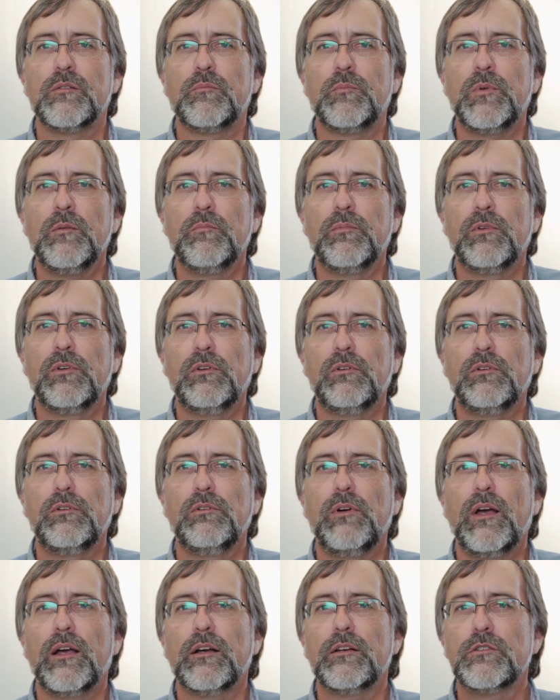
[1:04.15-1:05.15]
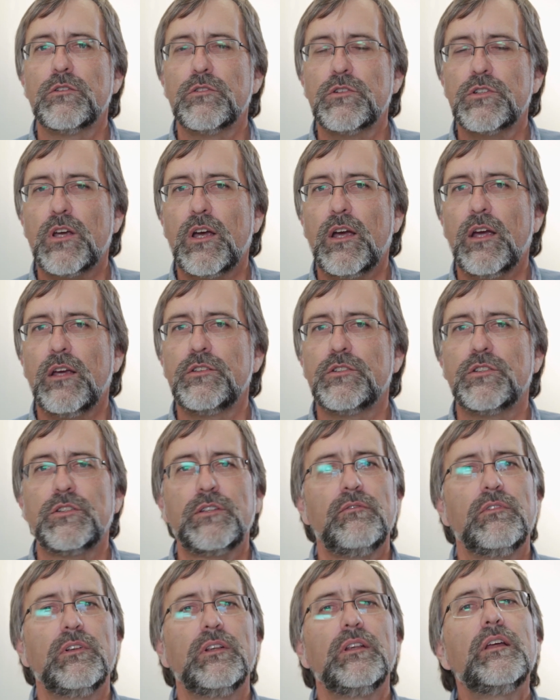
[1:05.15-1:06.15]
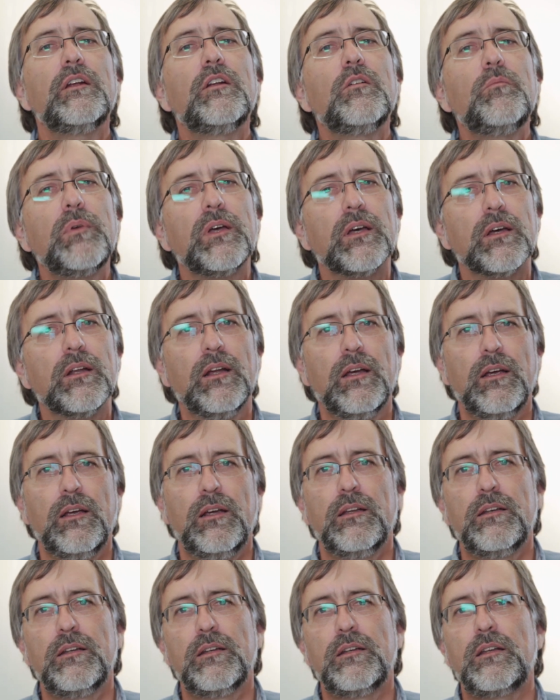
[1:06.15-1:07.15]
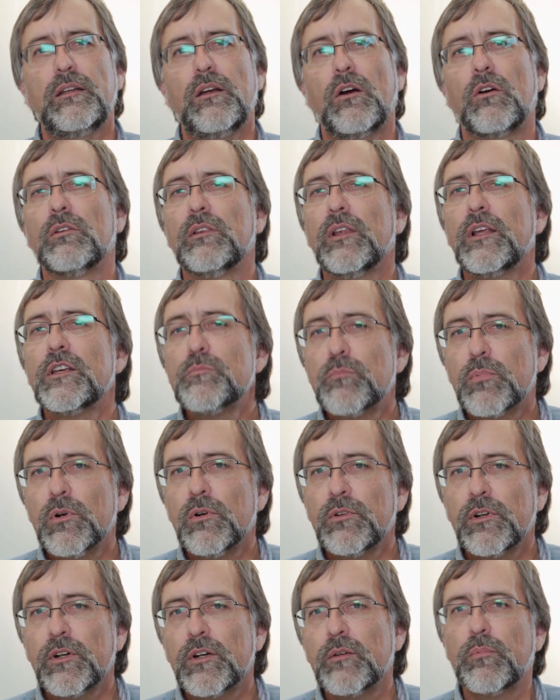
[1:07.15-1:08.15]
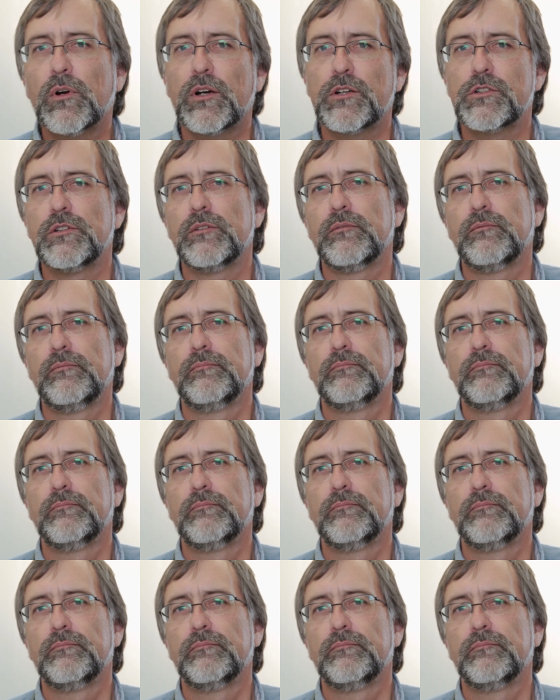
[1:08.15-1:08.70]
that people who exercise just even a little bit are less prone to depression.